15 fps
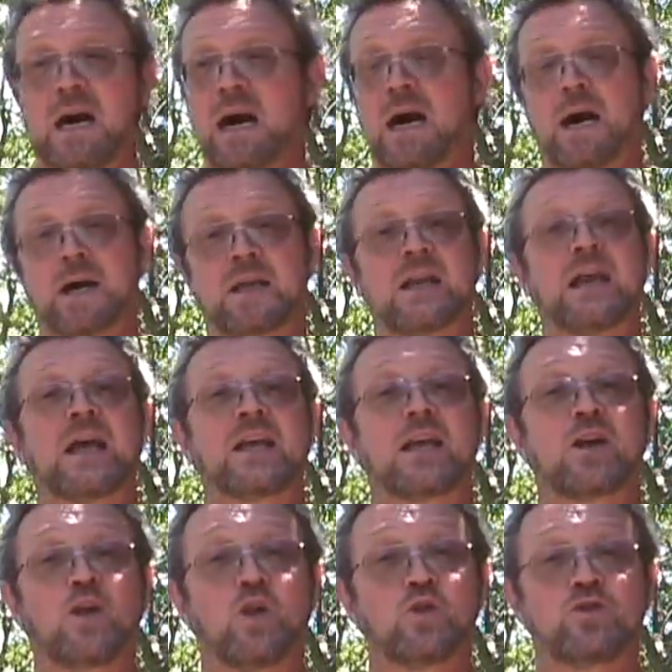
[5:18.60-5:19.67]
Uh, can I
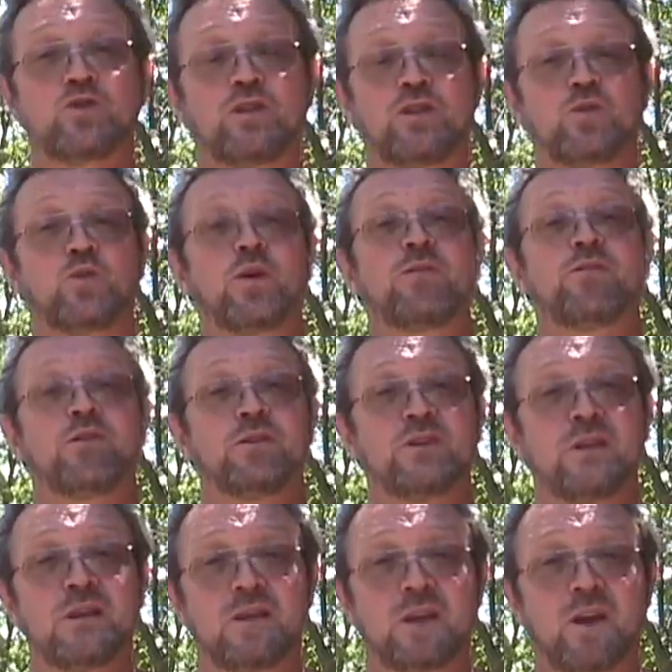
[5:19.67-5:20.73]
get closer to the river?
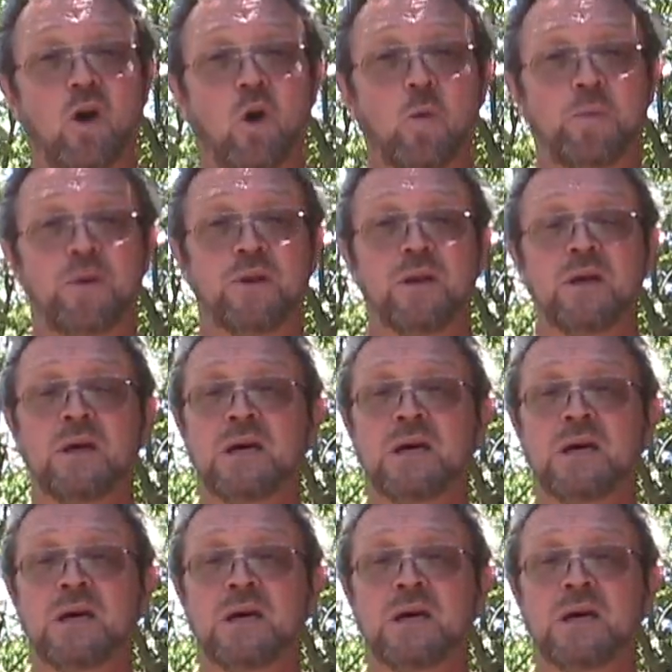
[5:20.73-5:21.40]
Is anything open?